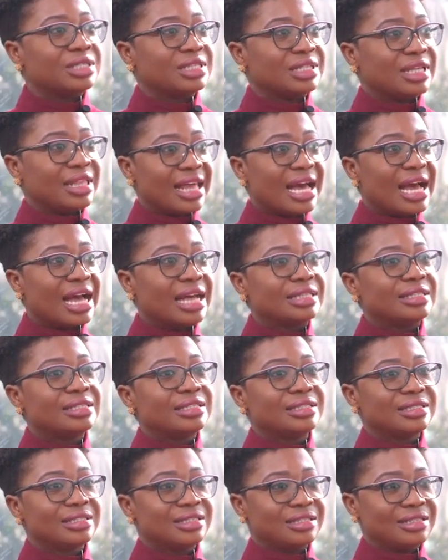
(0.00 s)
to that,
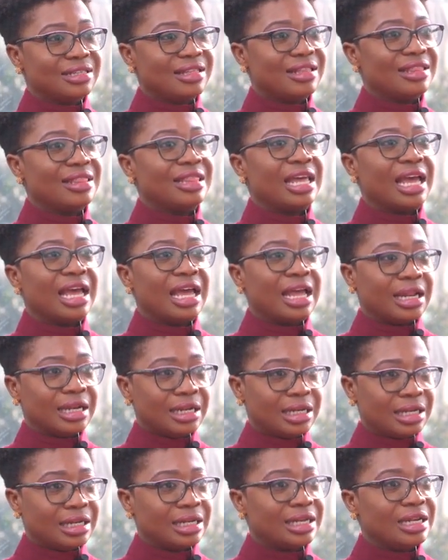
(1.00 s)

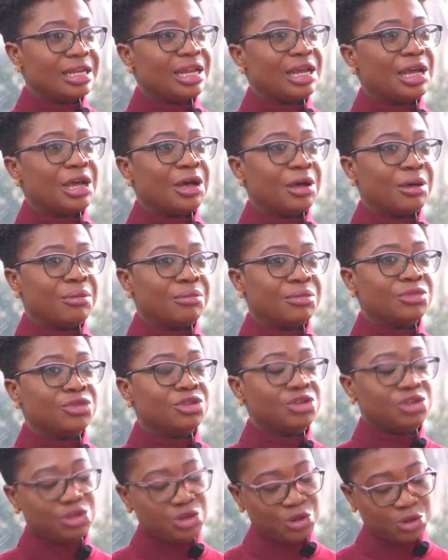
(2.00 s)
then um,
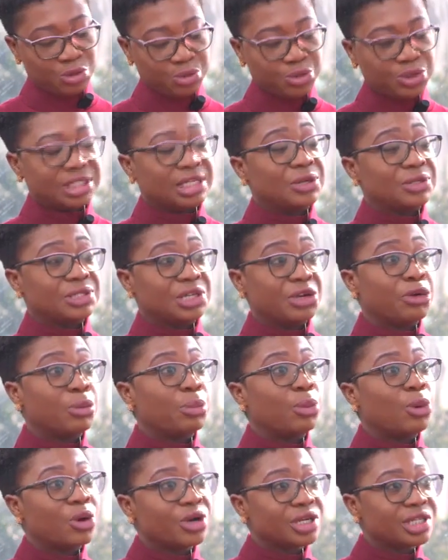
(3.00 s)
you put out a
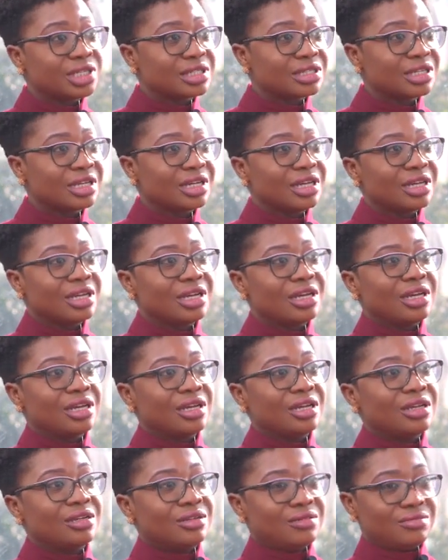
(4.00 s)
report
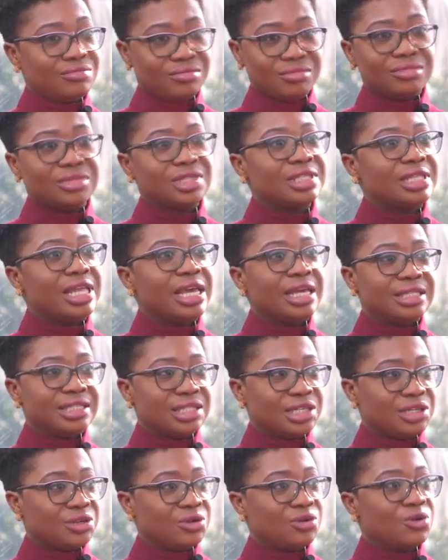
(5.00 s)

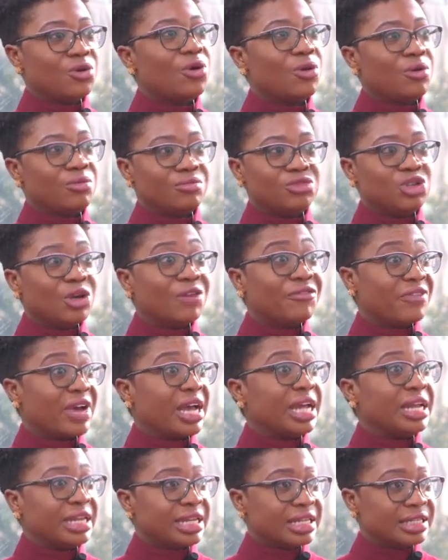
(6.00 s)
stating your
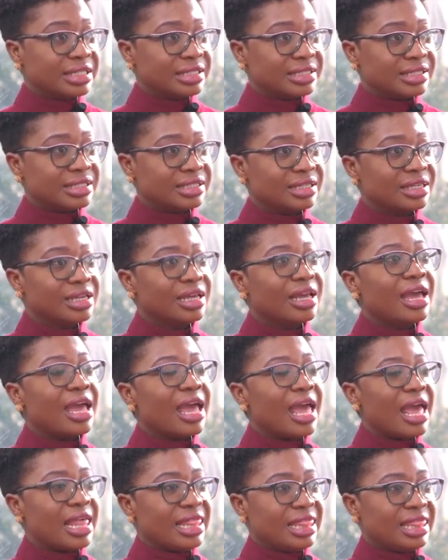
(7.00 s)
findings
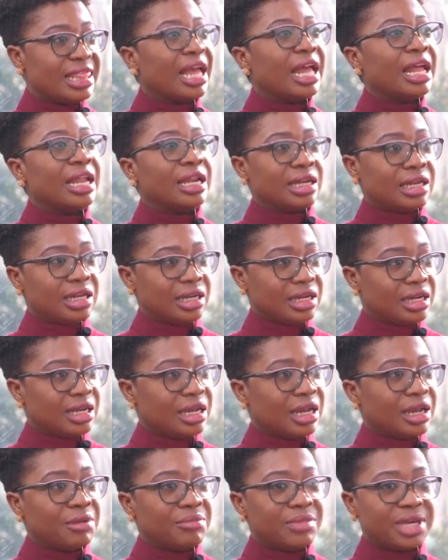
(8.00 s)
and then
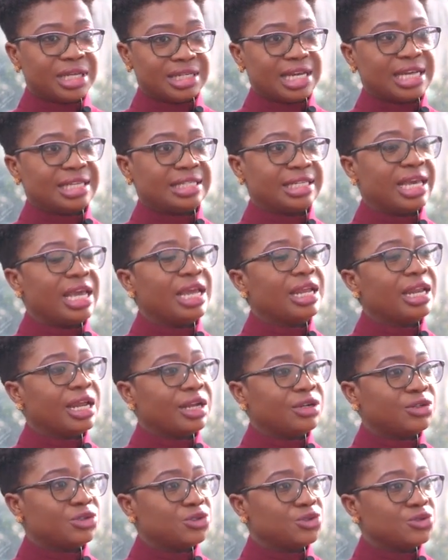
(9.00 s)
um, it's
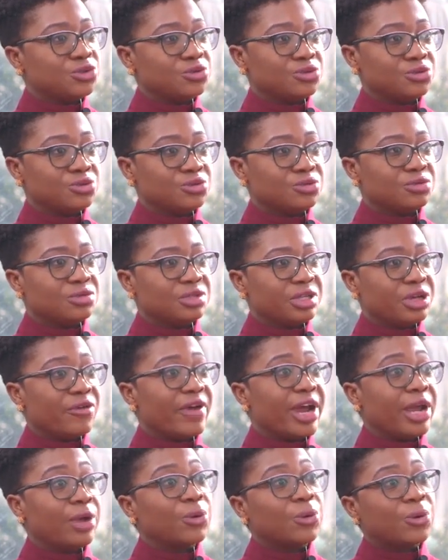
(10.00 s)
cascaded to the
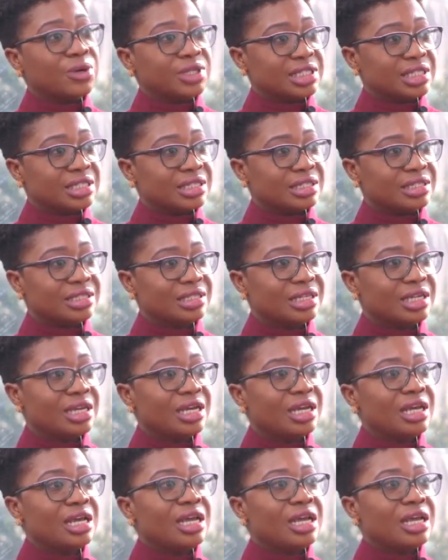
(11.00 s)
right quarters.
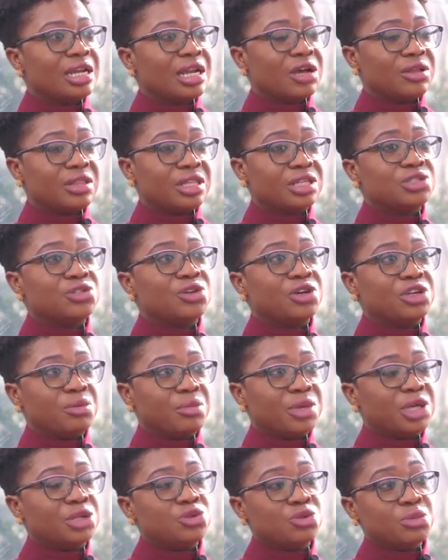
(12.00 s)
Hmm. Now, this
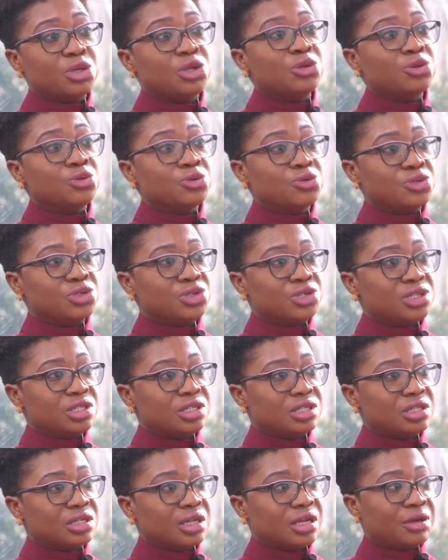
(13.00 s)
document will be
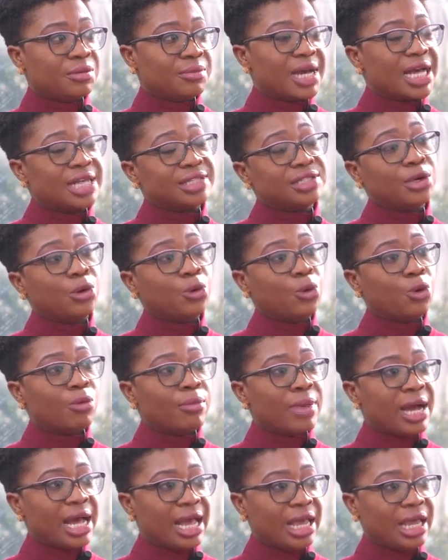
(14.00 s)
used um, as a go
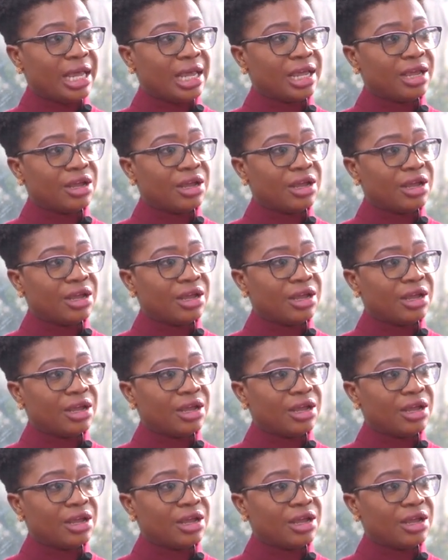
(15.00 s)
by